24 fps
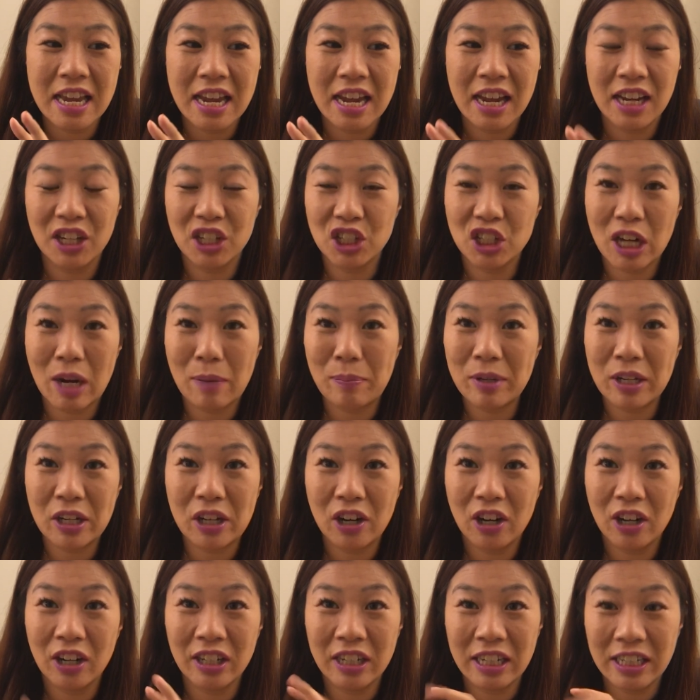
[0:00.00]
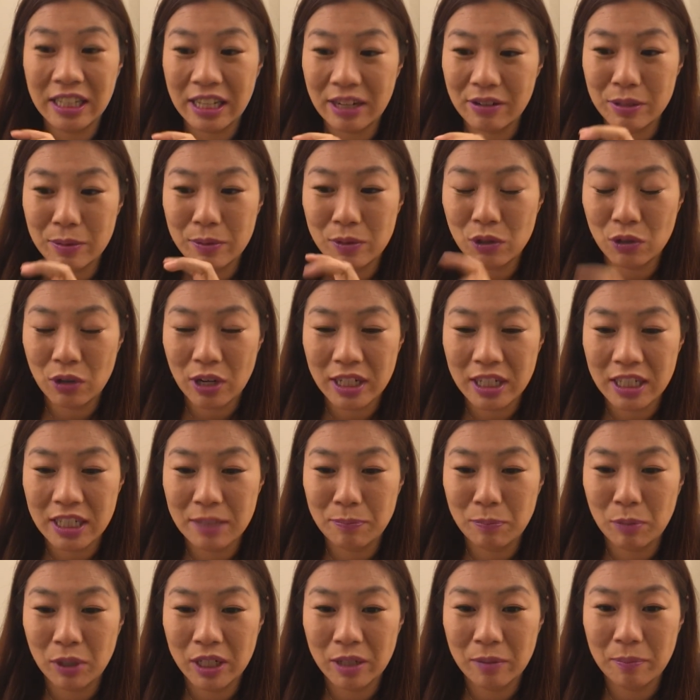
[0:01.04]
in a shopping cart, and then I was trying to
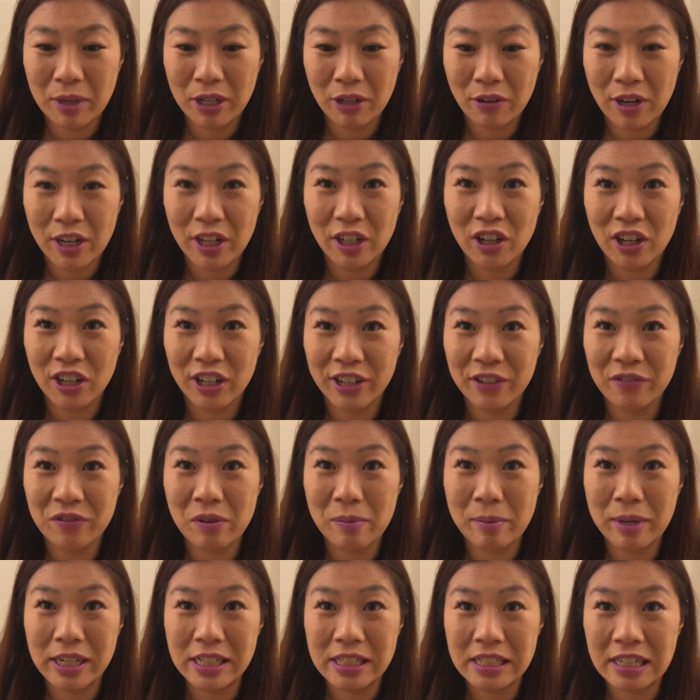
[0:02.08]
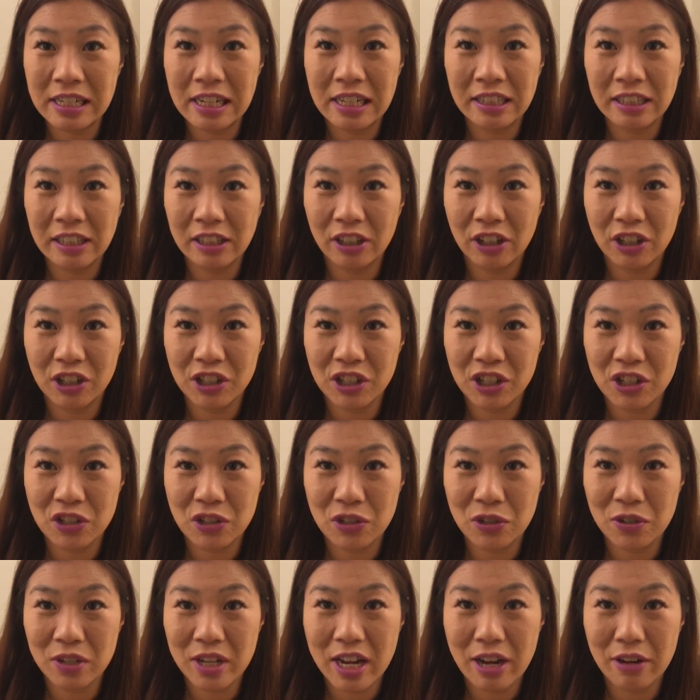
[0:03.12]
put in my credit card information, and the large had
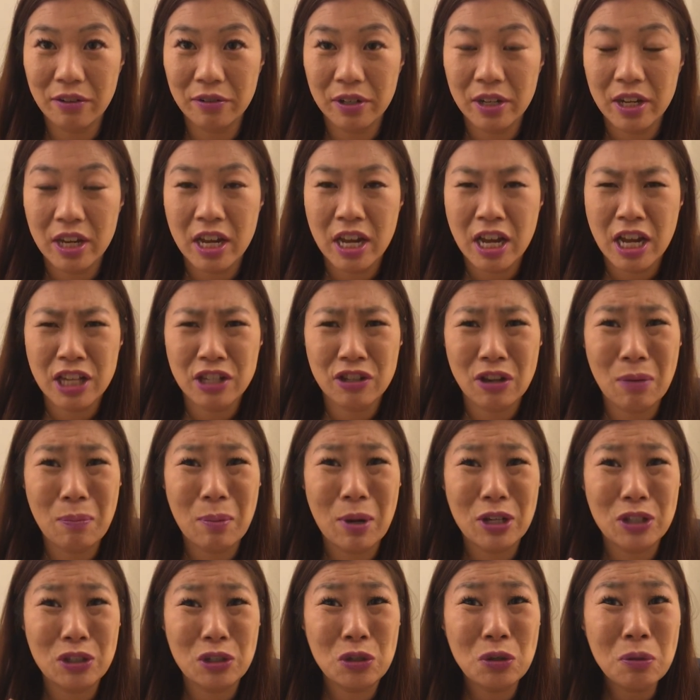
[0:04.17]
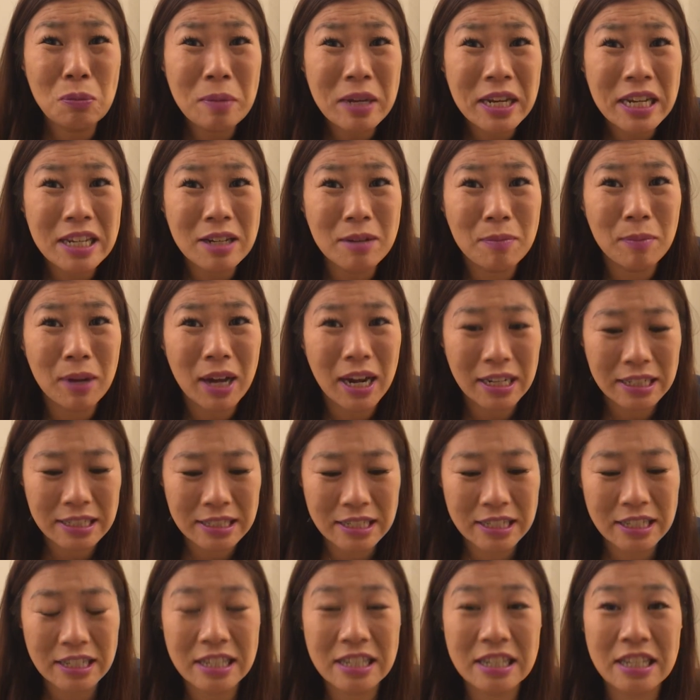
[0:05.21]
sold out. So I bought 2 medium
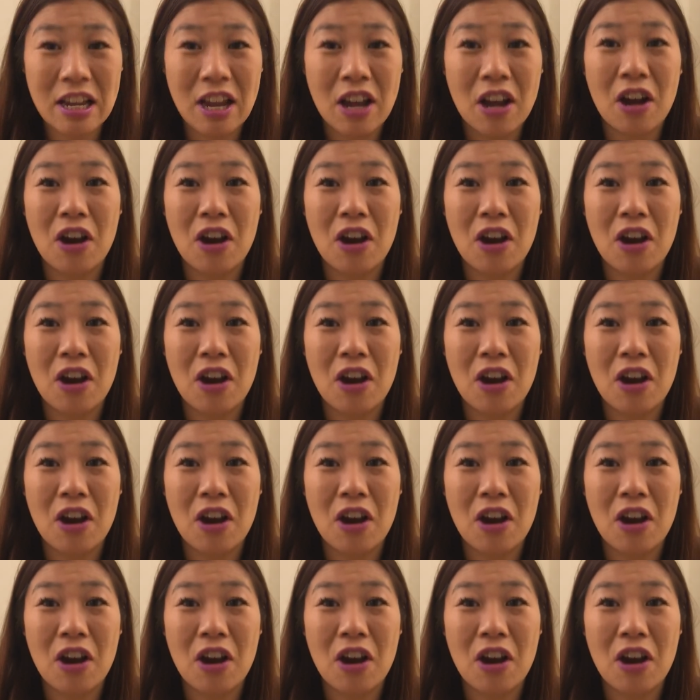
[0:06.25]
boxes.